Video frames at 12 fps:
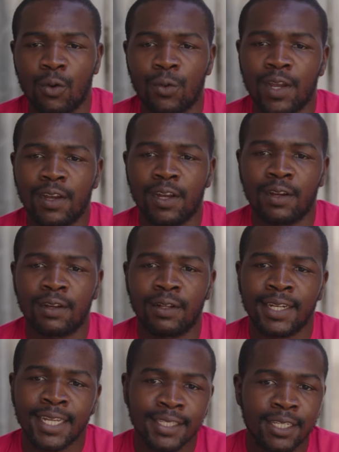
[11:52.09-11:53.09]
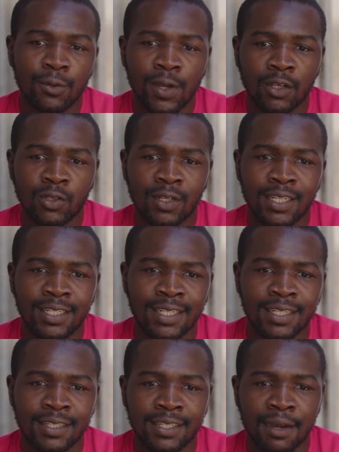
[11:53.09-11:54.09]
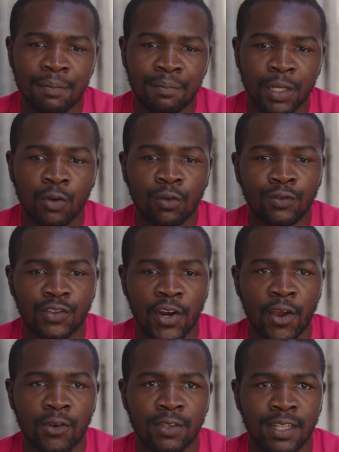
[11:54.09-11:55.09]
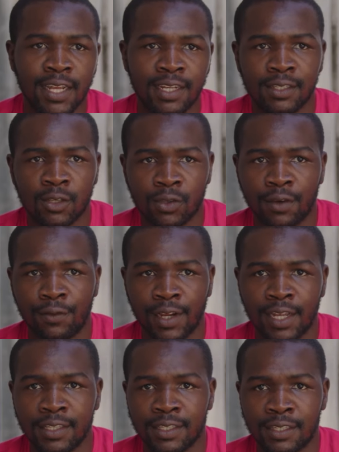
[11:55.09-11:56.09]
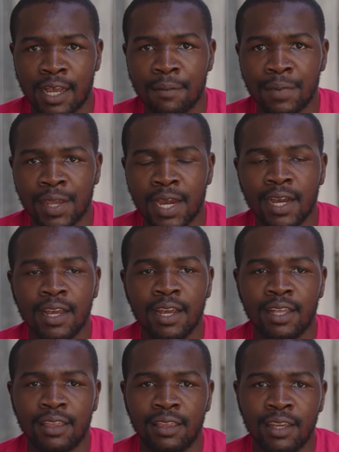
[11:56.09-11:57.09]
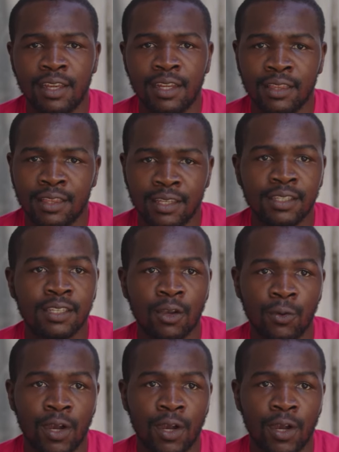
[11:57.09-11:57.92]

we last year we actually did some bit of trials like in South Africa and Zambia. Then this year we